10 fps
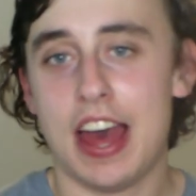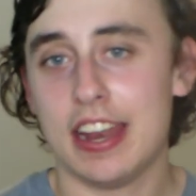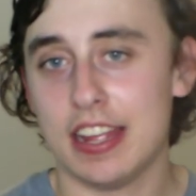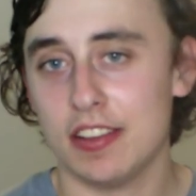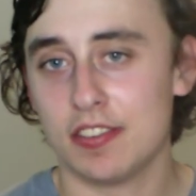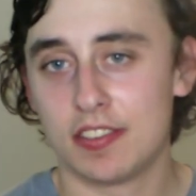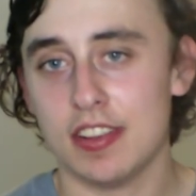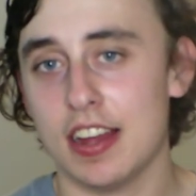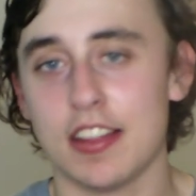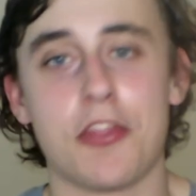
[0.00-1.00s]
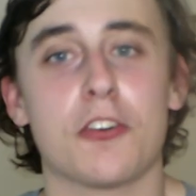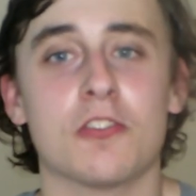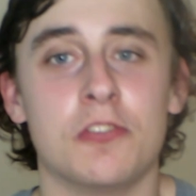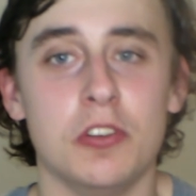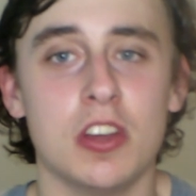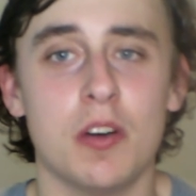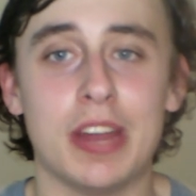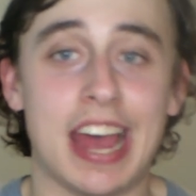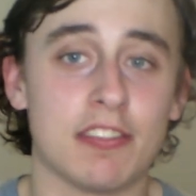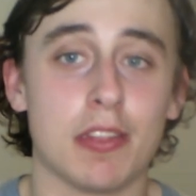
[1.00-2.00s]
that is uh, the third
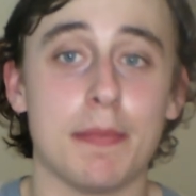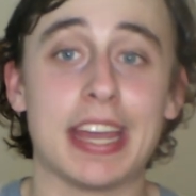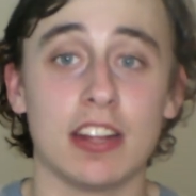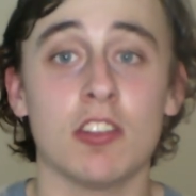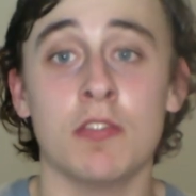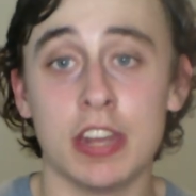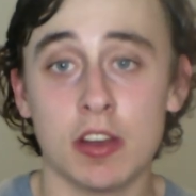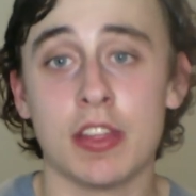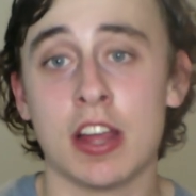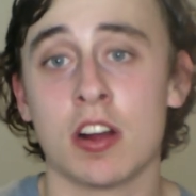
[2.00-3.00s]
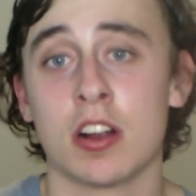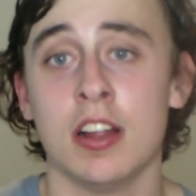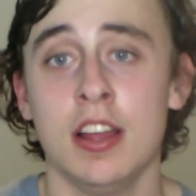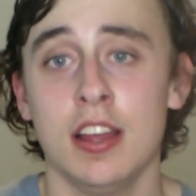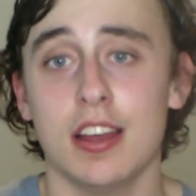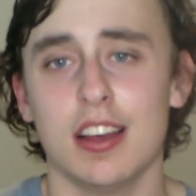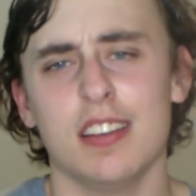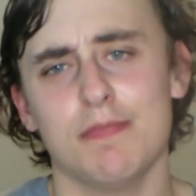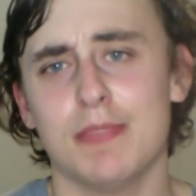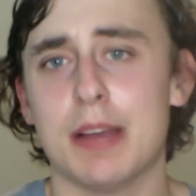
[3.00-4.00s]
studio, and as of the making of this video, they are. Uh,
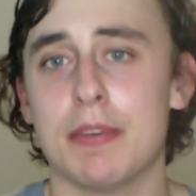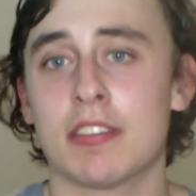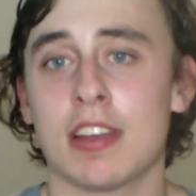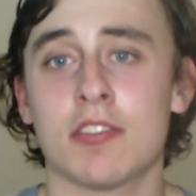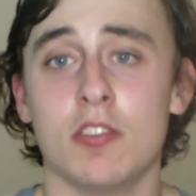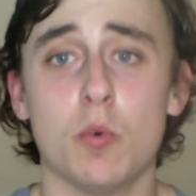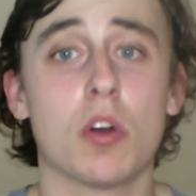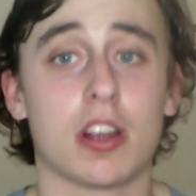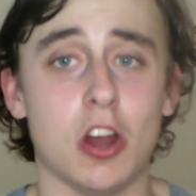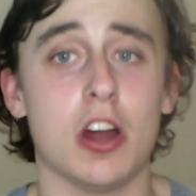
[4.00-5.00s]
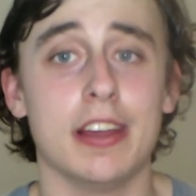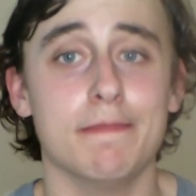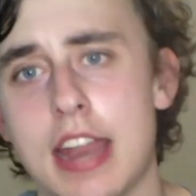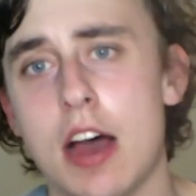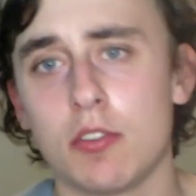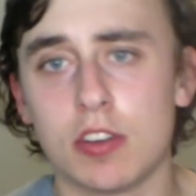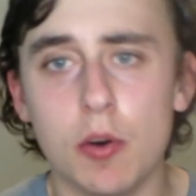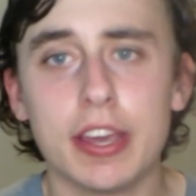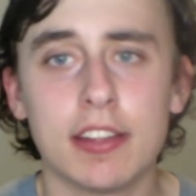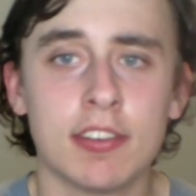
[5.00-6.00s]
my best guess still working on it. Now,
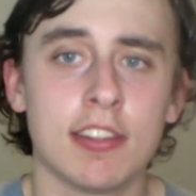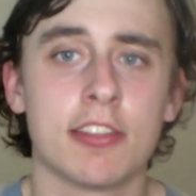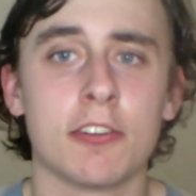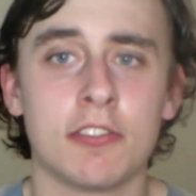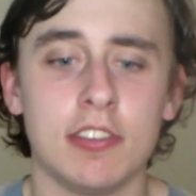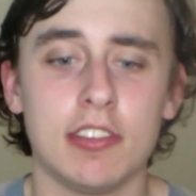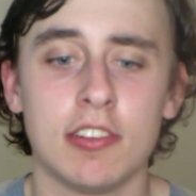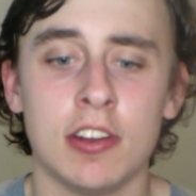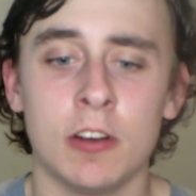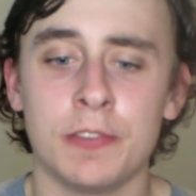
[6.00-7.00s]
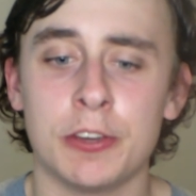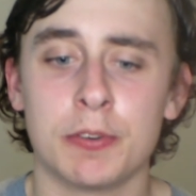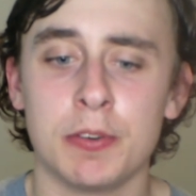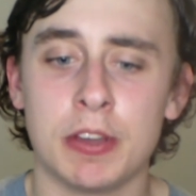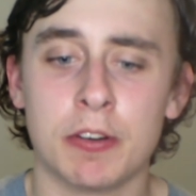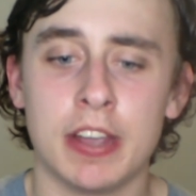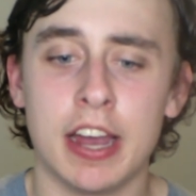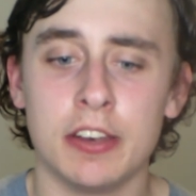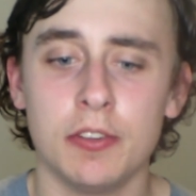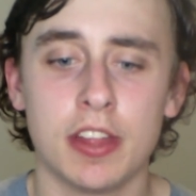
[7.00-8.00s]
going into the third season of Yuri Yuri,
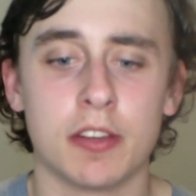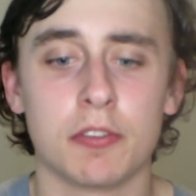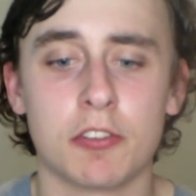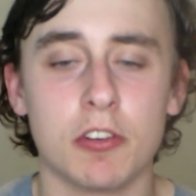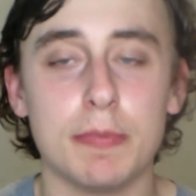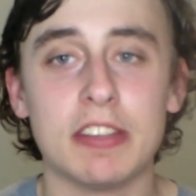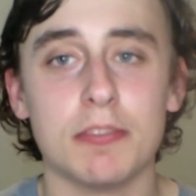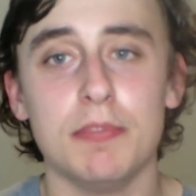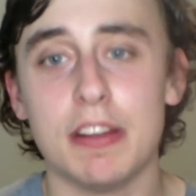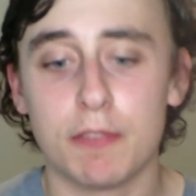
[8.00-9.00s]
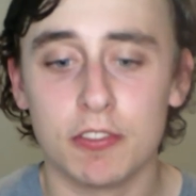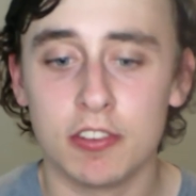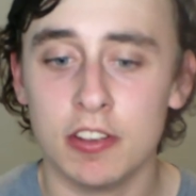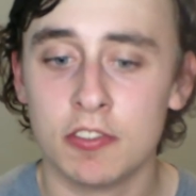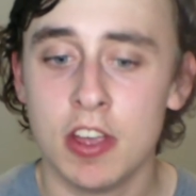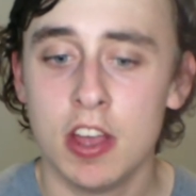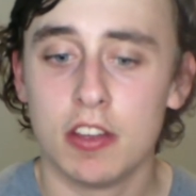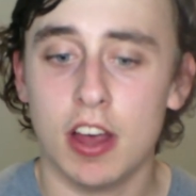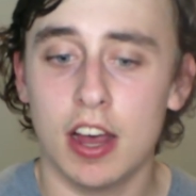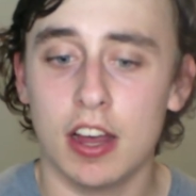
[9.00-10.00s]
I knew that there was going to be some differences
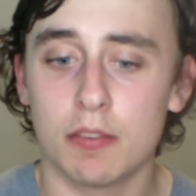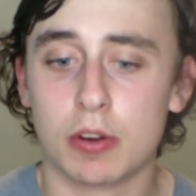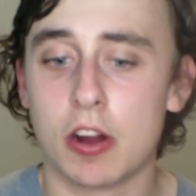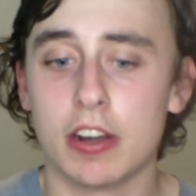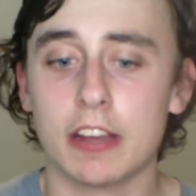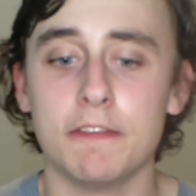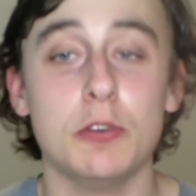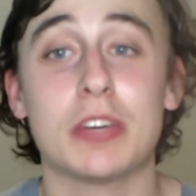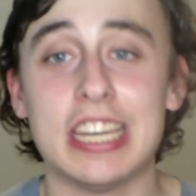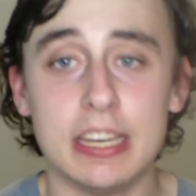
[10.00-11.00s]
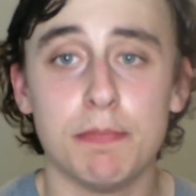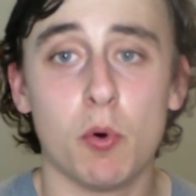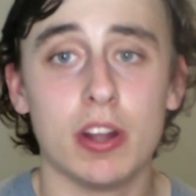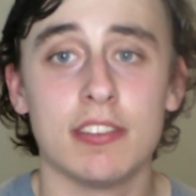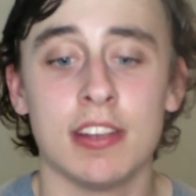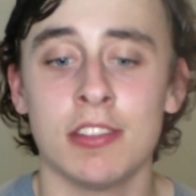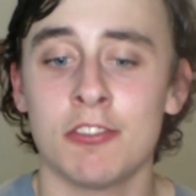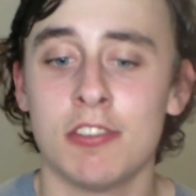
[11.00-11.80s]
uh, regarding a few key points in the